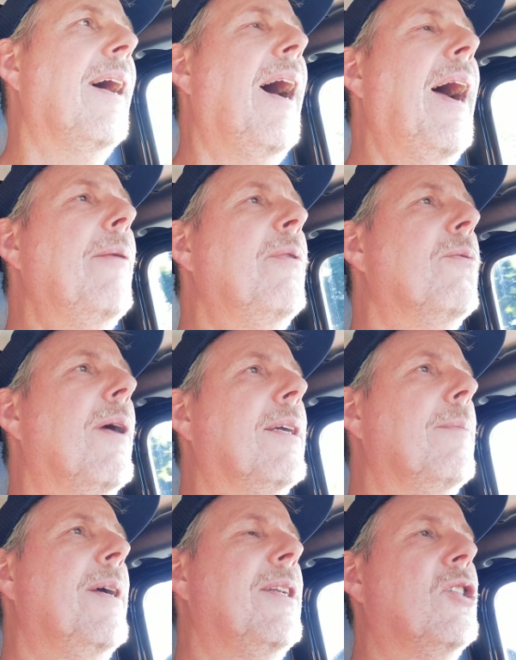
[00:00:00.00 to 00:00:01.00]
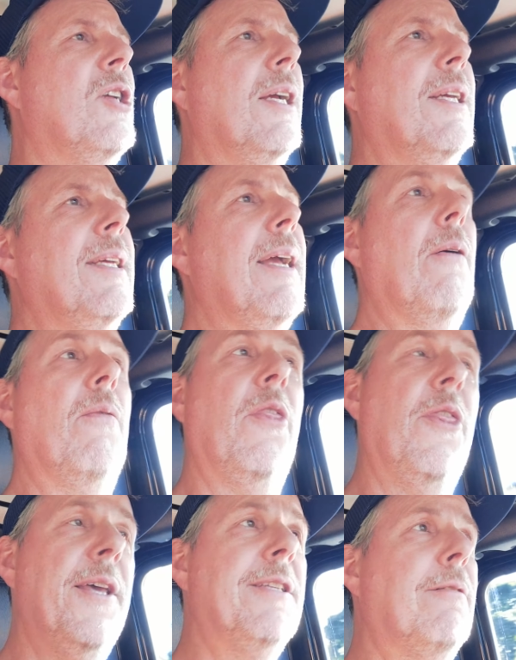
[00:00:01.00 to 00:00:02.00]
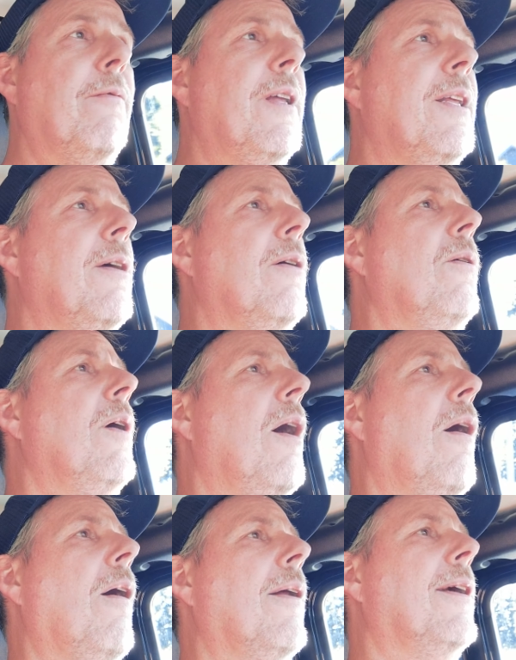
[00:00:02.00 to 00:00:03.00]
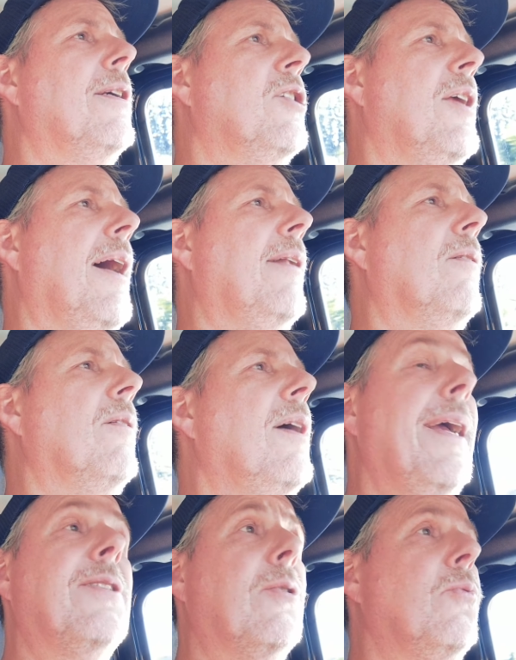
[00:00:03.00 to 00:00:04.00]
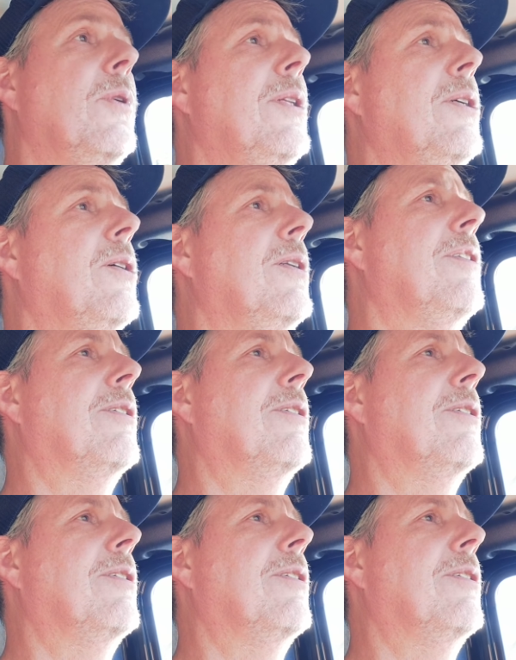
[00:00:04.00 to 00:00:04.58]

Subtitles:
I would recommend checking out this video on our channel. It's a really good